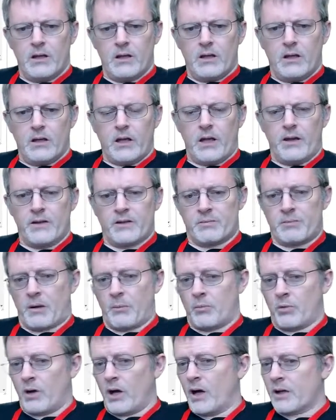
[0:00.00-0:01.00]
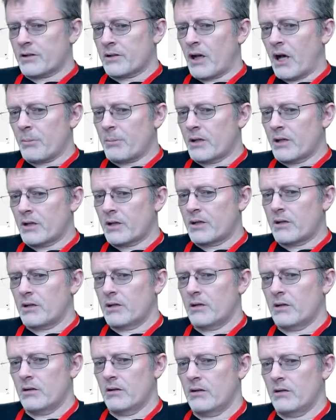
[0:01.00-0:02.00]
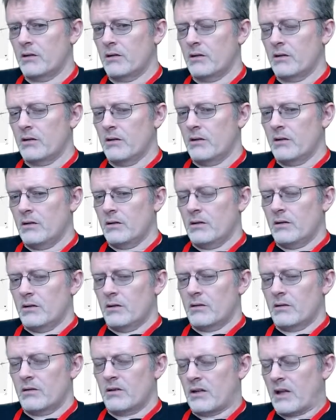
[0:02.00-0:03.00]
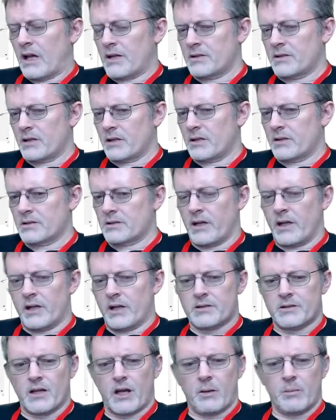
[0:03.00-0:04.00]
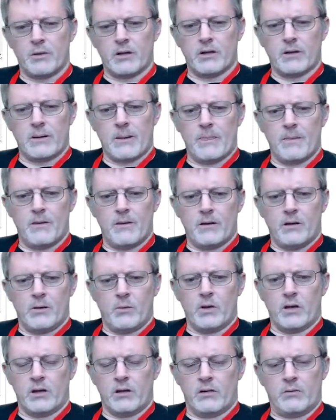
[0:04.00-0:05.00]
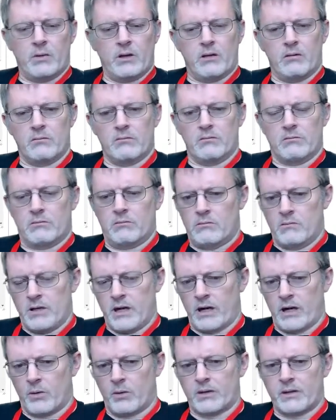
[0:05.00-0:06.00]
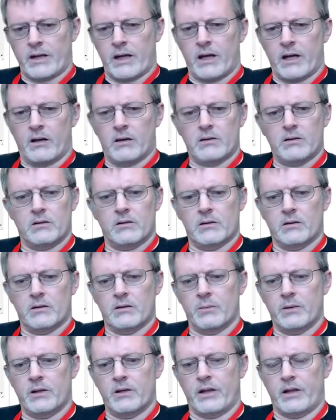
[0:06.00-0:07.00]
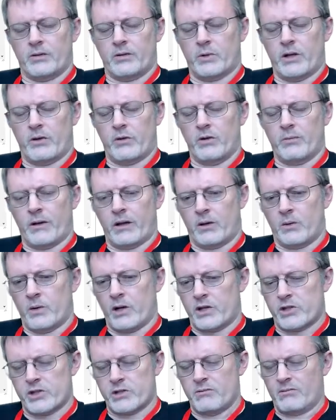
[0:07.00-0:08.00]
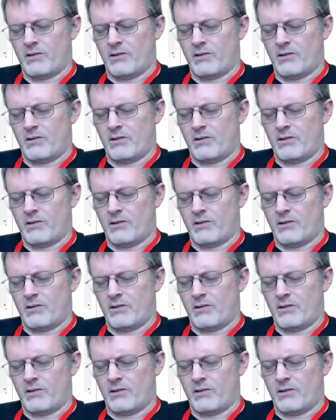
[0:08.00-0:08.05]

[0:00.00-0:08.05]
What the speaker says: And this is my broad topic, classic science topic. We can narrow it down a little bit. That's what I do with my question.